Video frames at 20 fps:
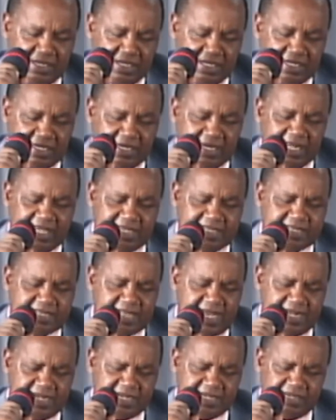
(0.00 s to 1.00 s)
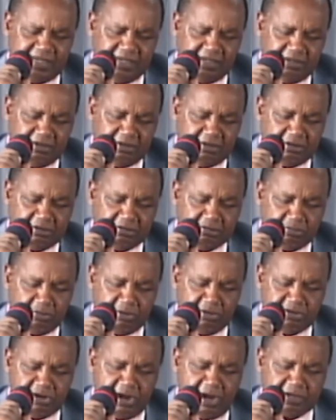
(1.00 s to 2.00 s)
listen,
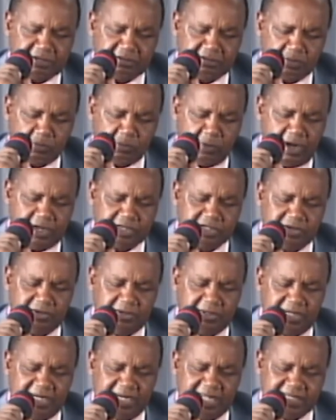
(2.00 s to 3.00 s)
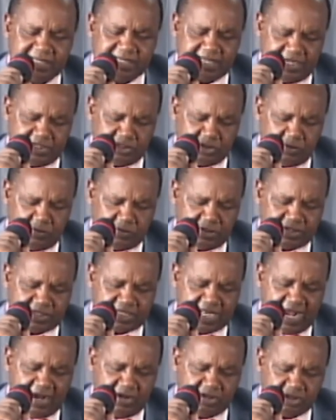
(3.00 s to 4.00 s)
will not want to listen to
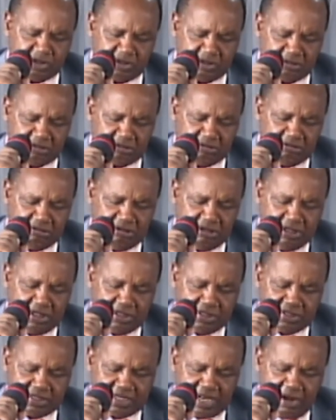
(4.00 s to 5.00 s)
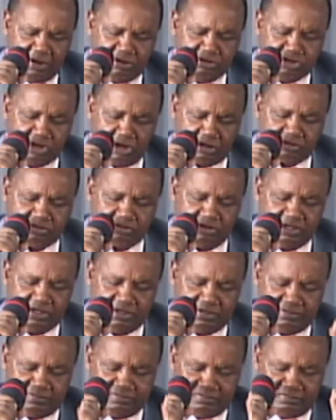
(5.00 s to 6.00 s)
sound doctrine.
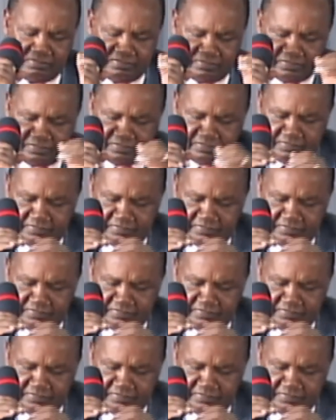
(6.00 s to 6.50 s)
But they